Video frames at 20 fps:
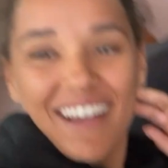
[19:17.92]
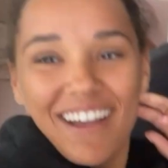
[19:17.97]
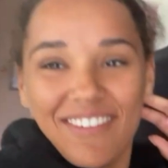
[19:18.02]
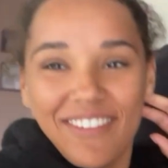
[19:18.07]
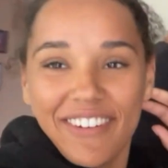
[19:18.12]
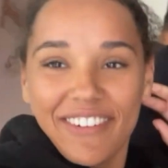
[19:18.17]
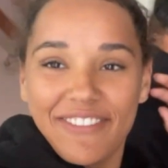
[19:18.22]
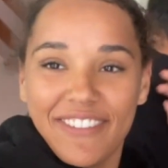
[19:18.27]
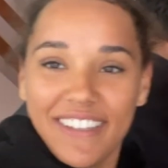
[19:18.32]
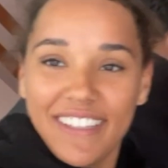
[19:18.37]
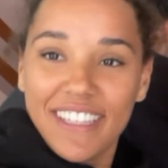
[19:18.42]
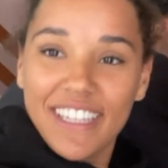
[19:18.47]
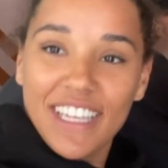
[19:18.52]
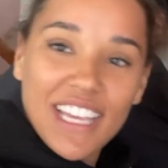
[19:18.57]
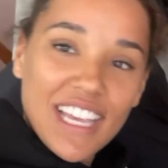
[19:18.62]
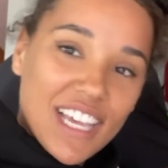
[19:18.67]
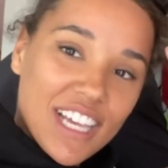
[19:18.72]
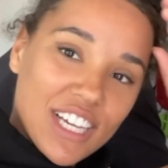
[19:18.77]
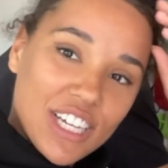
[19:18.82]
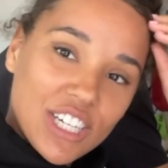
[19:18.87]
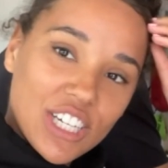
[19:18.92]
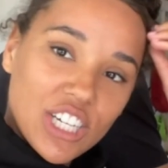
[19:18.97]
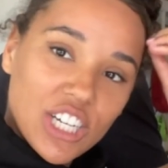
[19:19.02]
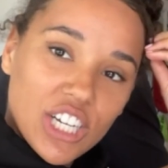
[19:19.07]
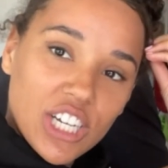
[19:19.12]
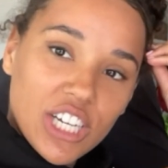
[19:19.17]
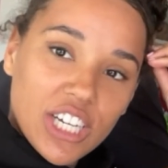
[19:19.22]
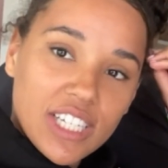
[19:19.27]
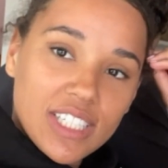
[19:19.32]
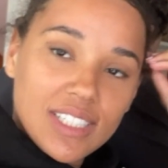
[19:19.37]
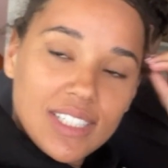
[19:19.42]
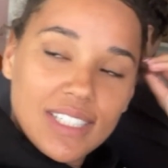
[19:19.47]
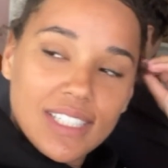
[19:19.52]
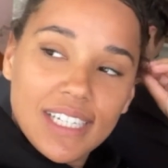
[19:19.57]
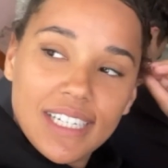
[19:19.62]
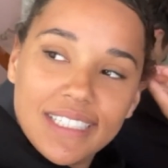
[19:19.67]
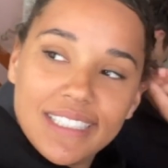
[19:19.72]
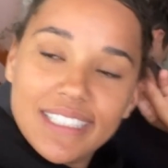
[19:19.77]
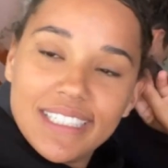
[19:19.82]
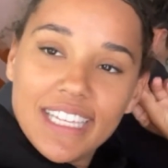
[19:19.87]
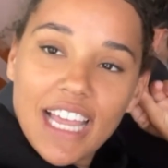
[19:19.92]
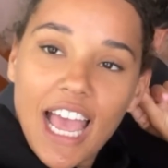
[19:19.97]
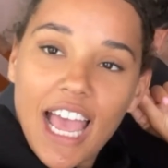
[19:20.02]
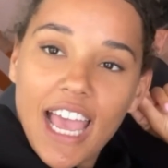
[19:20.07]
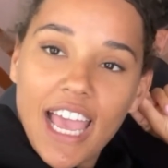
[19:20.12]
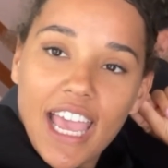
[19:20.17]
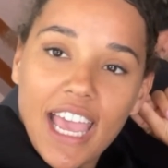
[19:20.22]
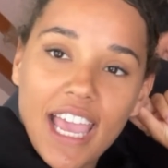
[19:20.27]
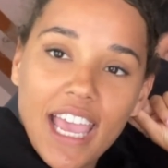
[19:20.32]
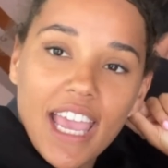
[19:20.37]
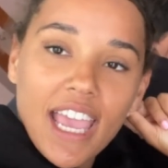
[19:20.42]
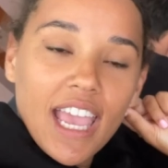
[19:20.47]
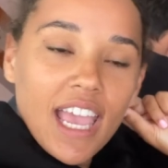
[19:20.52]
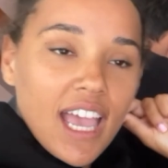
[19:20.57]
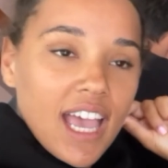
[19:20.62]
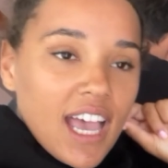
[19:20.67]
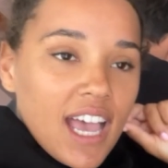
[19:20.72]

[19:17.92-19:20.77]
we're feeling good today.